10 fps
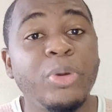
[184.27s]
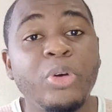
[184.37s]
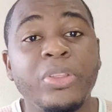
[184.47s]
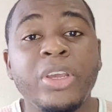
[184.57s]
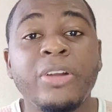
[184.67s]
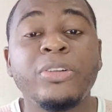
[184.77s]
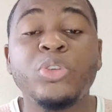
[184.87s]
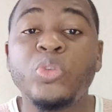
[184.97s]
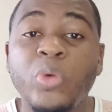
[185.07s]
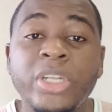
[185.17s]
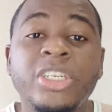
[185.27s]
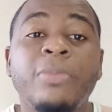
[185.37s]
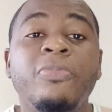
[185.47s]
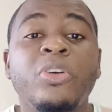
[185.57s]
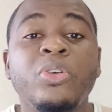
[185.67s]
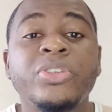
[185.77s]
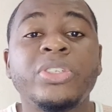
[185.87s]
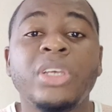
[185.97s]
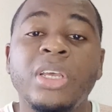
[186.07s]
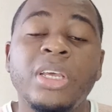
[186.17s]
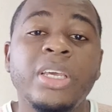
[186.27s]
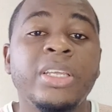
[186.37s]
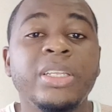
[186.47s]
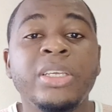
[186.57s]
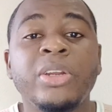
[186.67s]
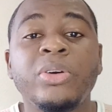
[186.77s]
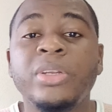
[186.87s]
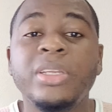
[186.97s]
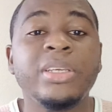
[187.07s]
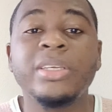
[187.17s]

out there to do a job for us, you know,